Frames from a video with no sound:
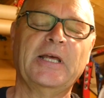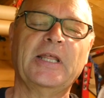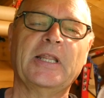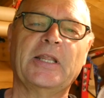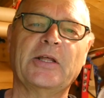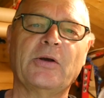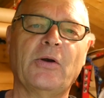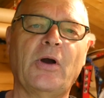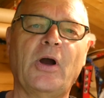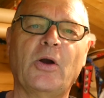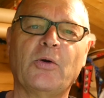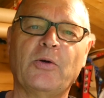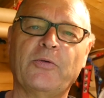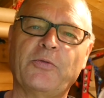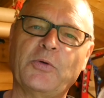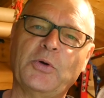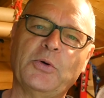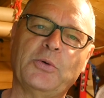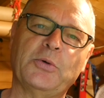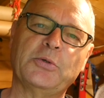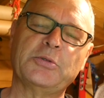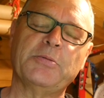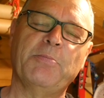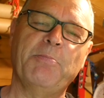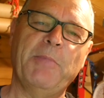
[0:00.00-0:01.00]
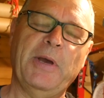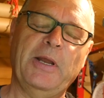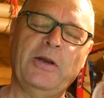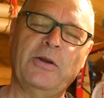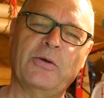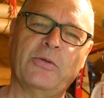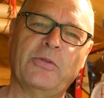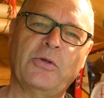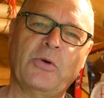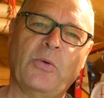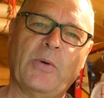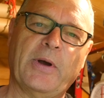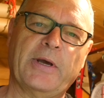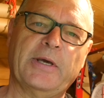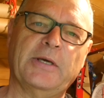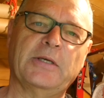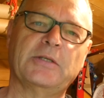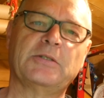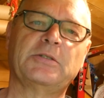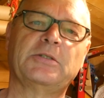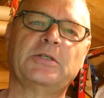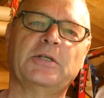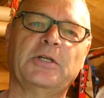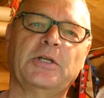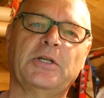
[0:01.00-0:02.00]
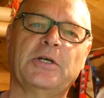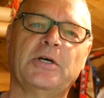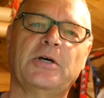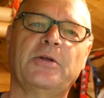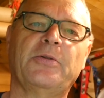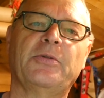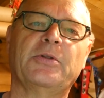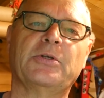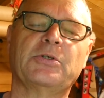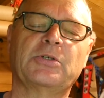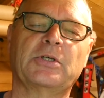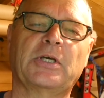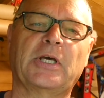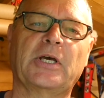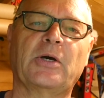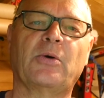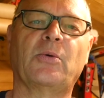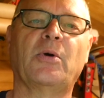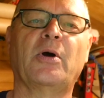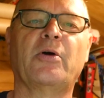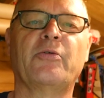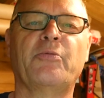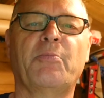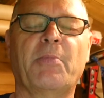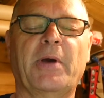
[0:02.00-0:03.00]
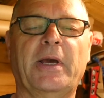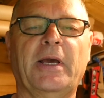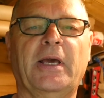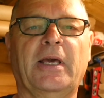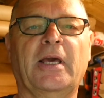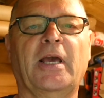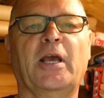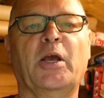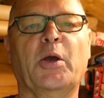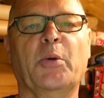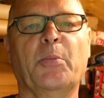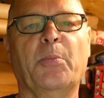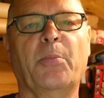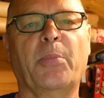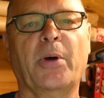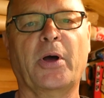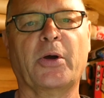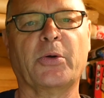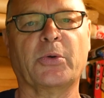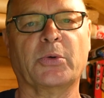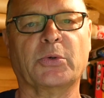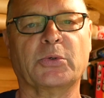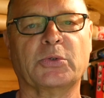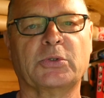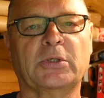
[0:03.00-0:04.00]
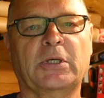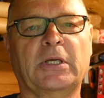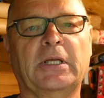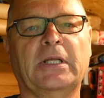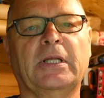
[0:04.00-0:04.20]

There are of course many other ways to learn the skill of making bows.